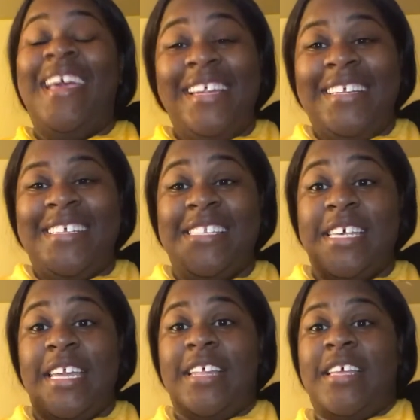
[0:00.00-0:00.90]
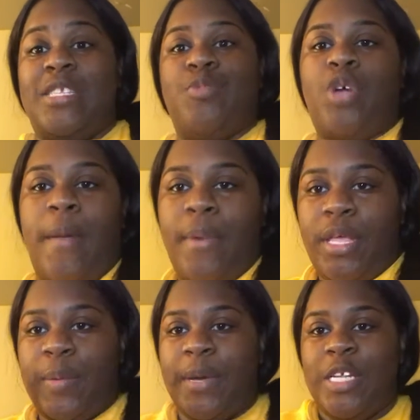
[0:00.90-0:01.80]
In addition to hitting that subscribe button,
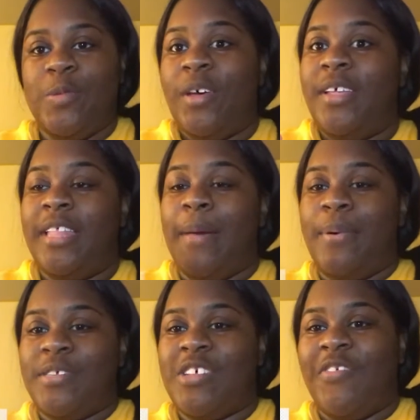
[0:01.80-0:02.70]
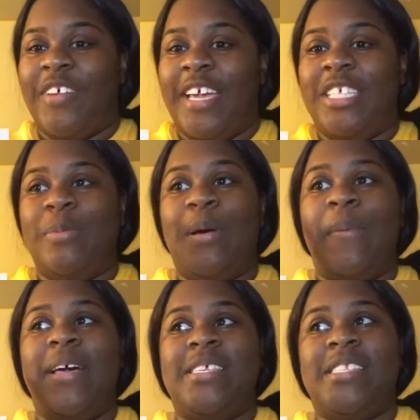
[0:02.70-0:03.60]
you might as well hit that post notification bell
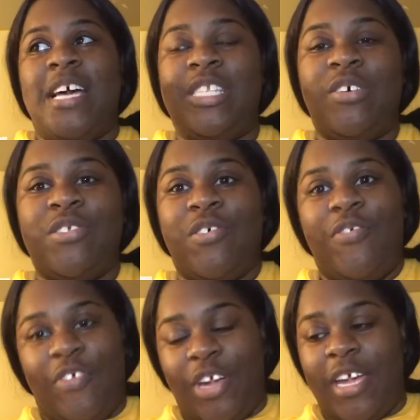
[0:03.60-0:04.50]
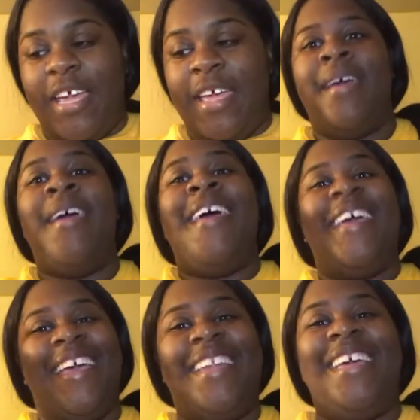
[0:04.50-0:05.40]
because that's also free.
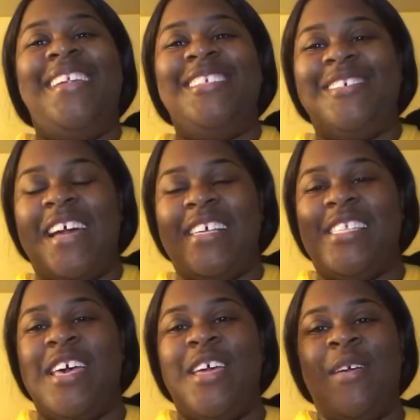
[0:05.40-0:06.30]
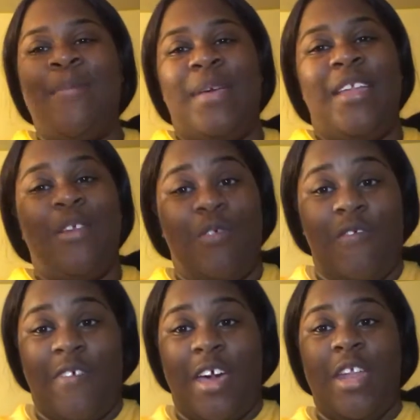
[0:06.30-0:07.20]
And I need you guys to be
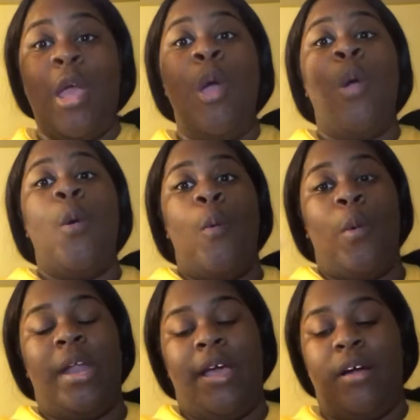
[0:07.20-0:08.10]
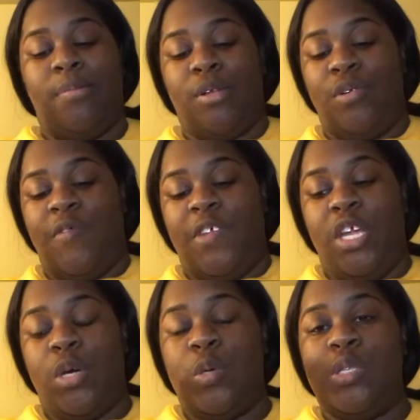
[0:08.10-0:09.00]
notified when I upload new
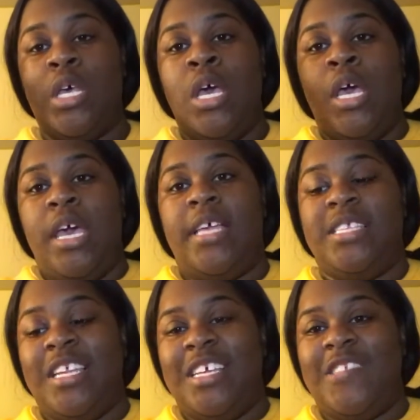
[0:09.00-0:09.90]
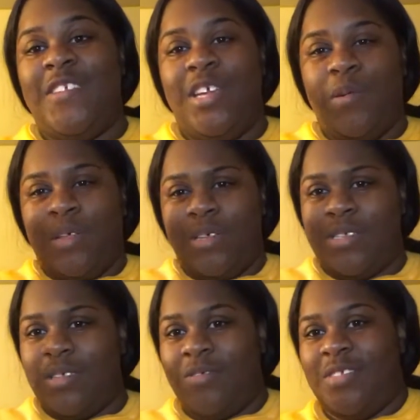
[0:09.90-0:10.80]
videos. In today's video, it
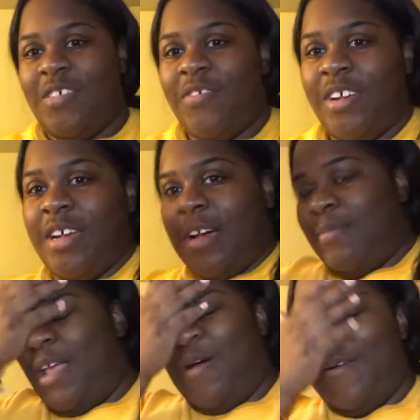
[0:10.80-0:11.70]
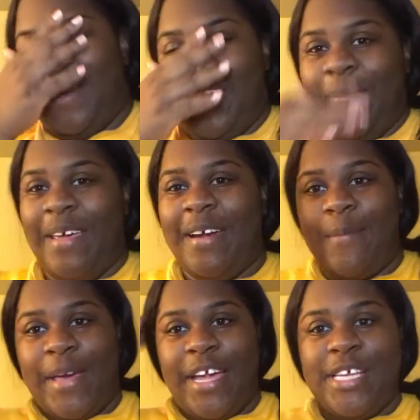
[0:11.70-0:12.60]
looks a little different. I'm not wearing any makeup,
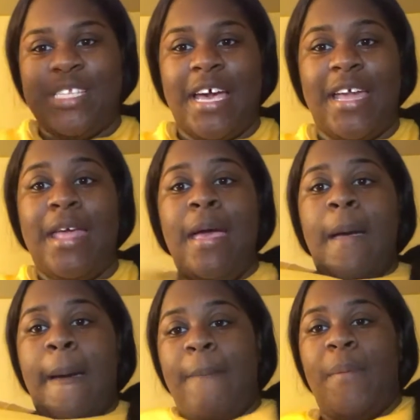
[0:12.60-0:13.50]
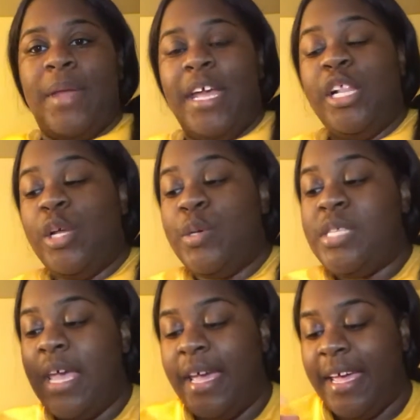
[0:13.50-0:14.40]
my hair's tied, I'm in my night
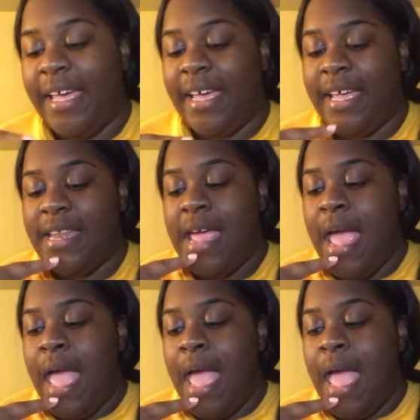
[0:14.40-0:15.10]
clothes, and